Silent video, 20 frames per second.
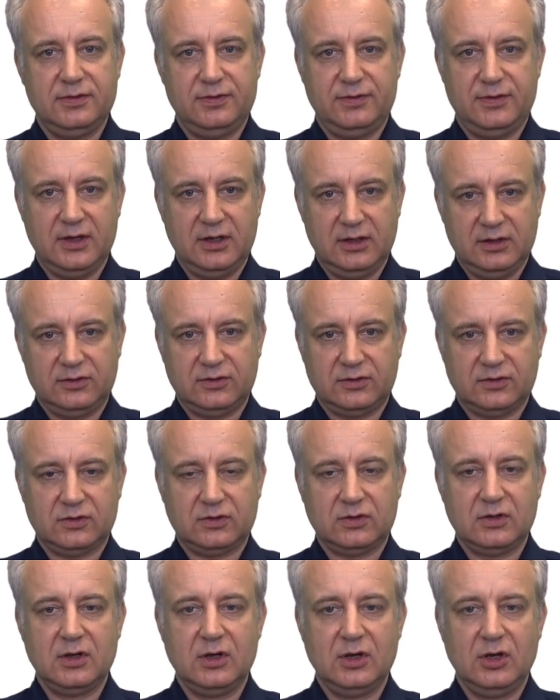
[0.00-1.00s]

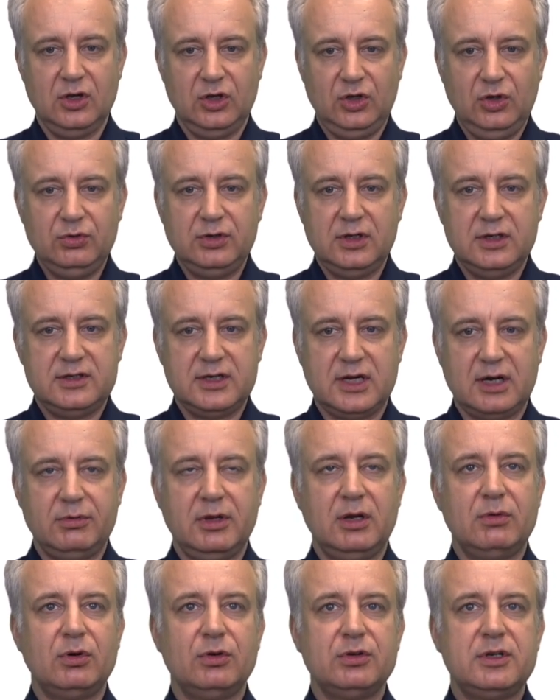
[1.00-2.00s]
this
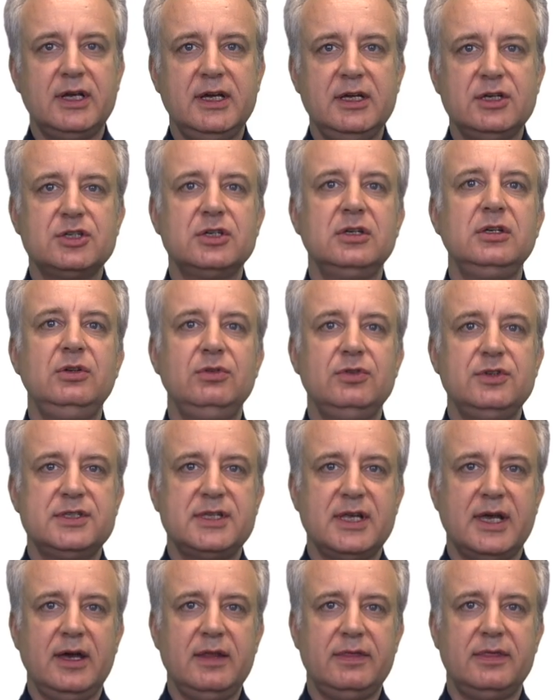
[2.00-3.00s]
unitary rotation uz
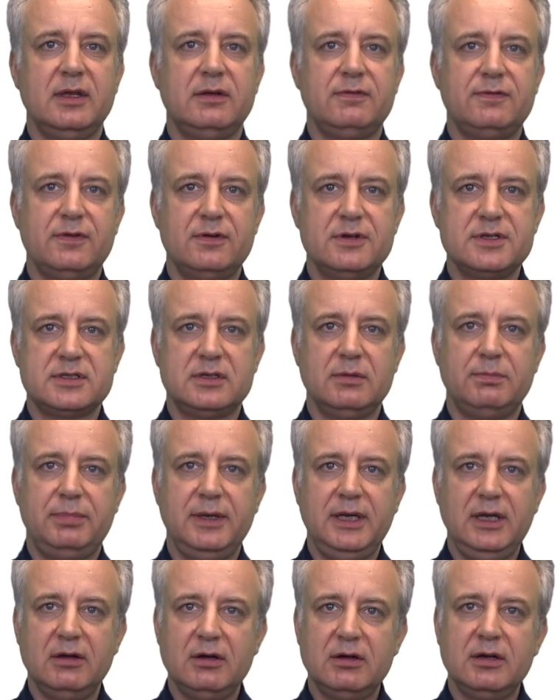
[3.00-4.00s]
that first
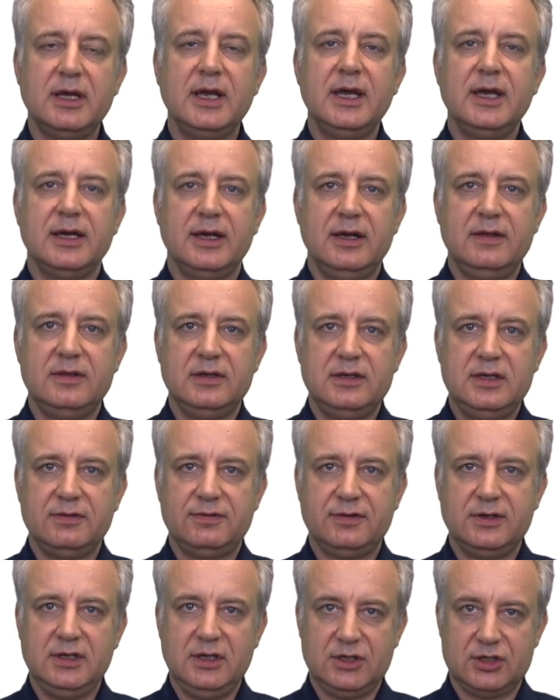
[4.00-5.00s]
appeared in the
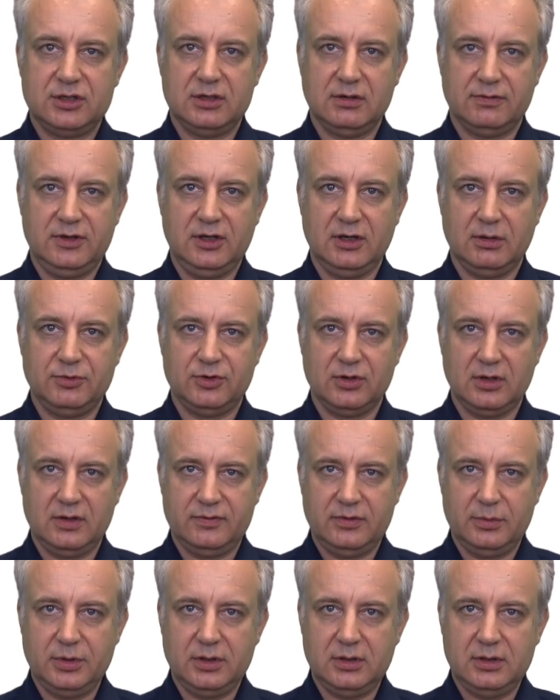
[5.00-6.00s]
definition of the
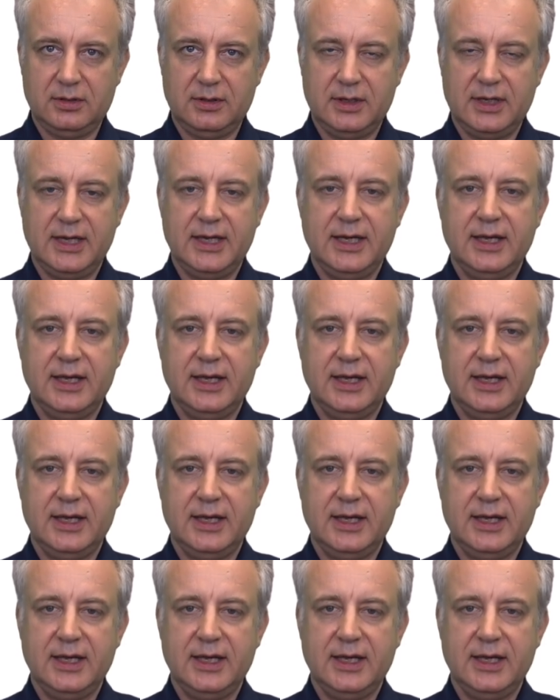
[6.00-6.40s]
observable.